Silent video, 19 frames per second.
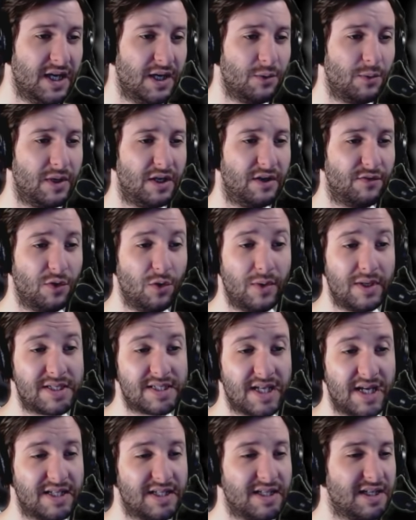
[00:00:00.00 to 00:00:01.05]
We've always
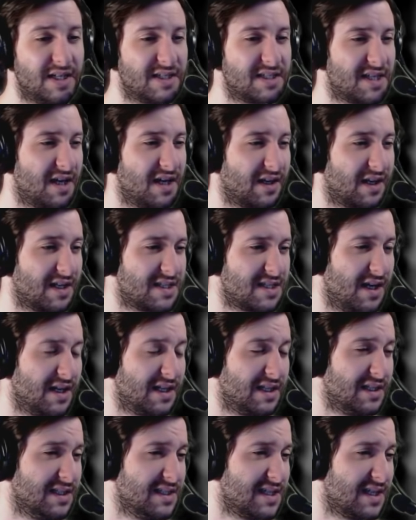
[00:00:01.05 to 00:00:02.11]
said that Saga
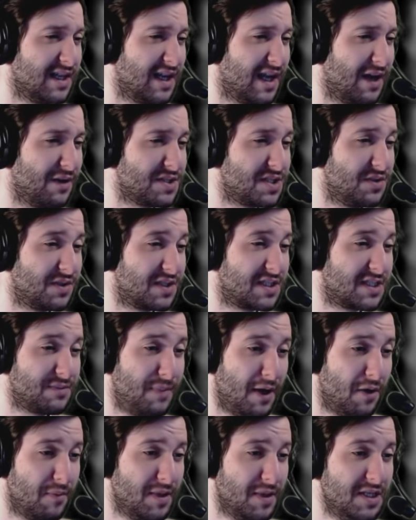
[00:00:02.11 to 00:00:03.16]
titles allow us to
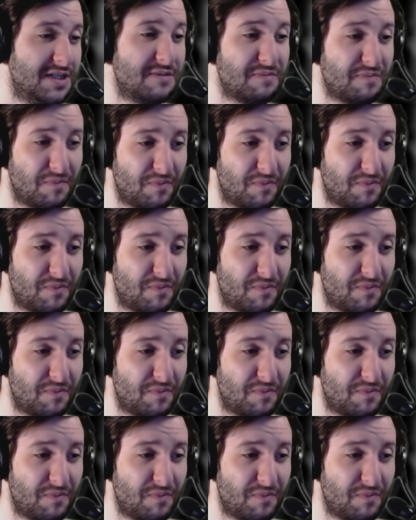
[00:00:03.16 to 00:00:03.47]
experiment,